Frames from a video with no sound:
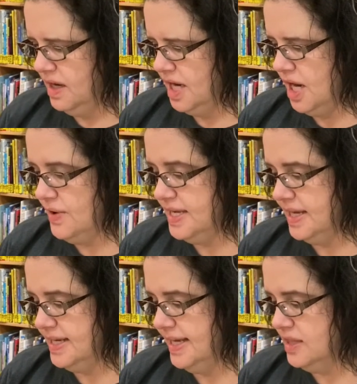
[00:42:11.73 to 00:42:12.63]

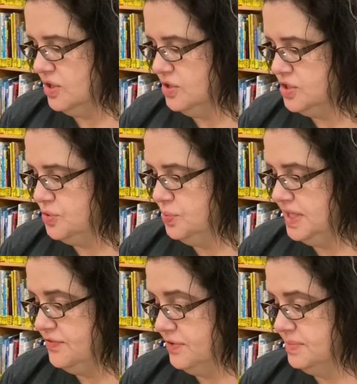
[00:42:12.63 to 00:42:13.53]
Arrietty had learned to
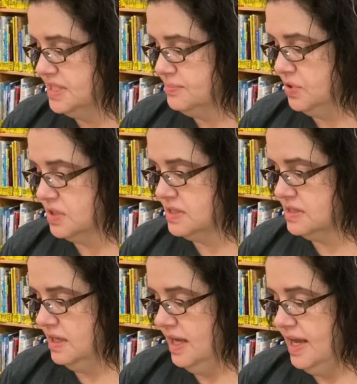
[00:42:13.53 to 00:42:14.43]
read from these books
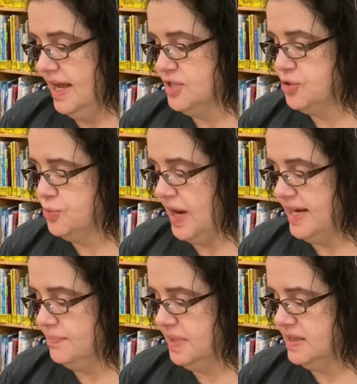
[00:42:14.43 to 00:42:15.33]
and to
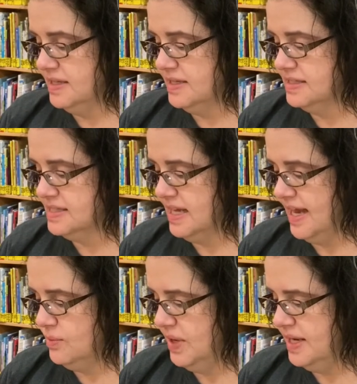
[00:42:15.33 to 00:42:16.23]
write by leaning
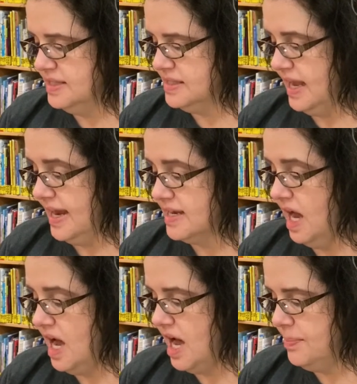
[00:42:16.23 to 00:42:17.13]
sideways and
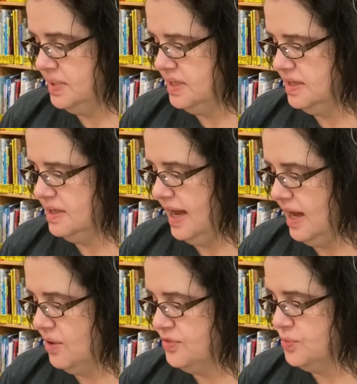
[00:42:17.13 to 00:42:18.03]
copying
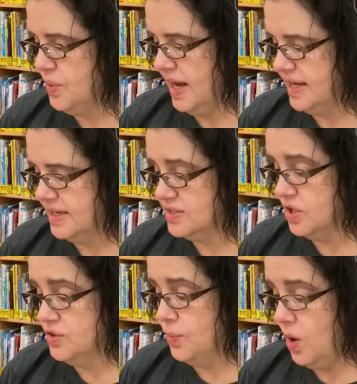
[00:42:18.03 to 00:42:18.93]
out the writings
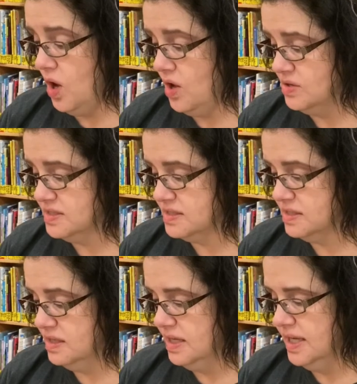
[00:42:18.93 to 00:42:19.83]
on the walls.
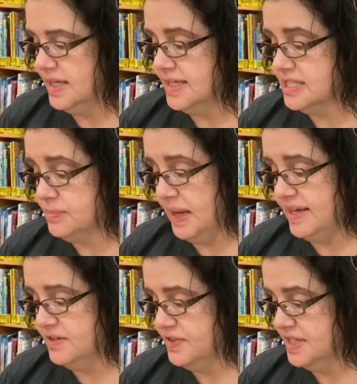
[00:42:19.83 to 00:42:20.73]
In spite
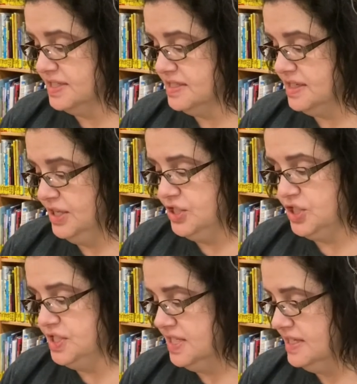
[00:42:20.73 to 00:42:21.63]
of this, she
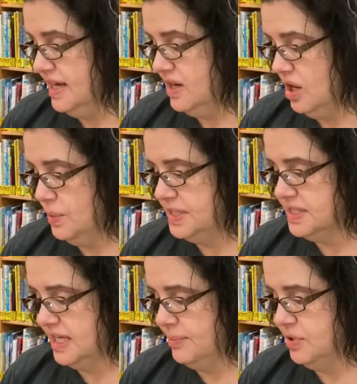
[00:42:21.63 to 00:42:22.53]
did not always
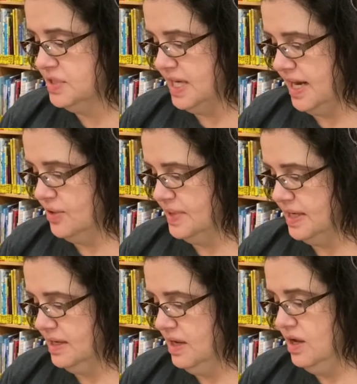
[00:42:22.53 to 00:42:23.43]
keep her
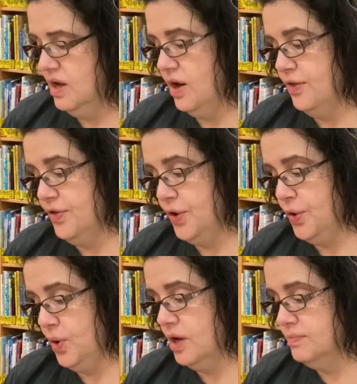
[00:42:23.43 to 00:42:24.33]
diary,
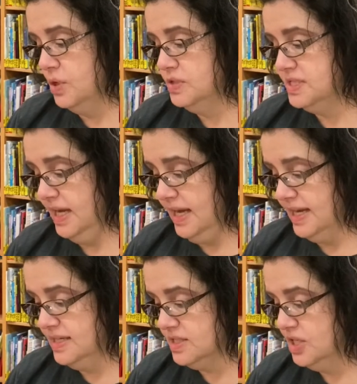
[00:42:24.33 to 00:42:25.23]
although on most
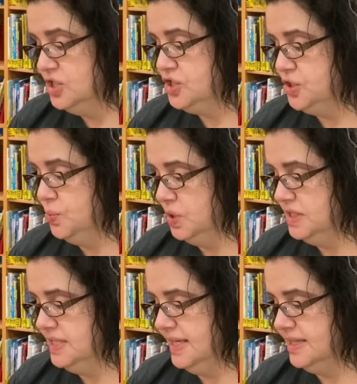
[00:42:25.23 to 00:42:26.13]
days she would
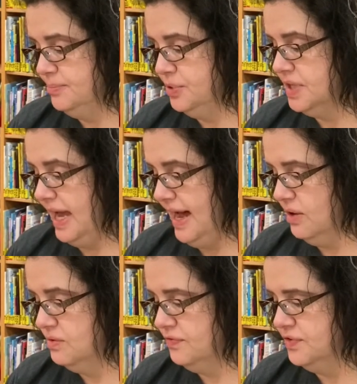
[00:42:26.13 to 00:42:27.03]
take the book
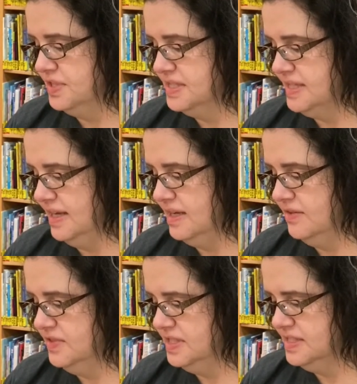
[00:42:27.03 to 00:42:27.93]
out for the sake
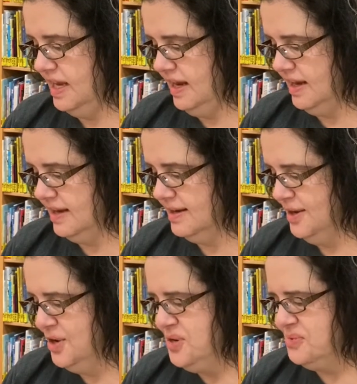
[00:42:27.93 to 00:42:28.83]
of the saying,
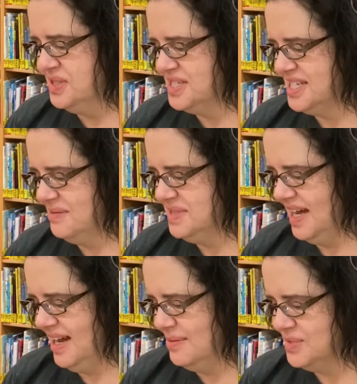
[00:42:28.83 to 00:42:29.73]
which
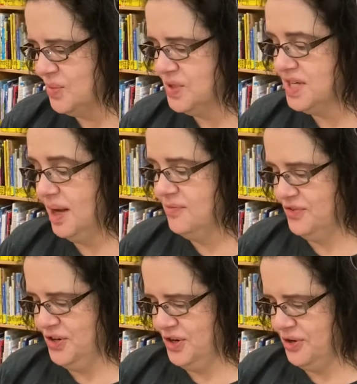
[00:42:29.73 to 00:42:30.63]
sometimes would
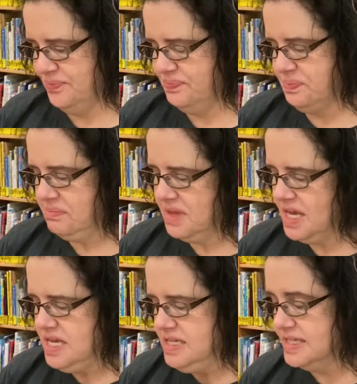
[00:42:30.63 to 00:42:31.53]
comfort her.
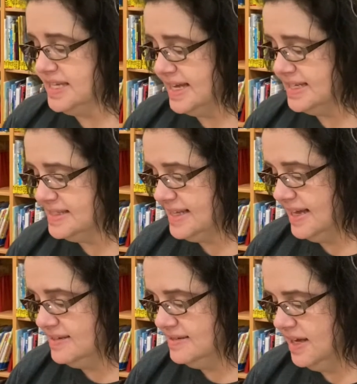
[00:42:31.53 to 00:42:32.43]
Today it
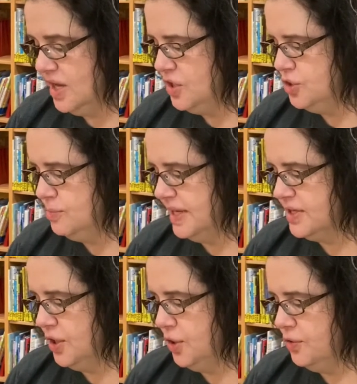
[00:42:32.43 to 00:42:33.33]
said, You may
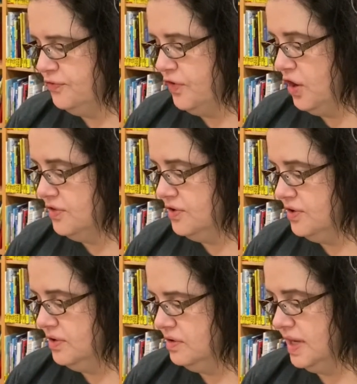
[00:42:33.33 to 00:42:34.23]
go
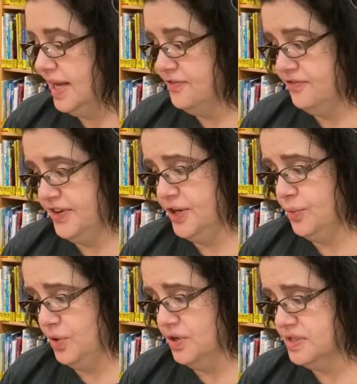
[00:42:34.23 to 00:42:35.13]
farther and fare
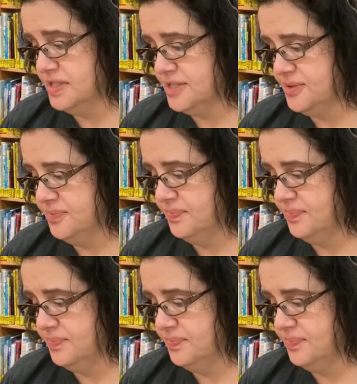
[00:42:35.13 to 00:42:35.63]
worse.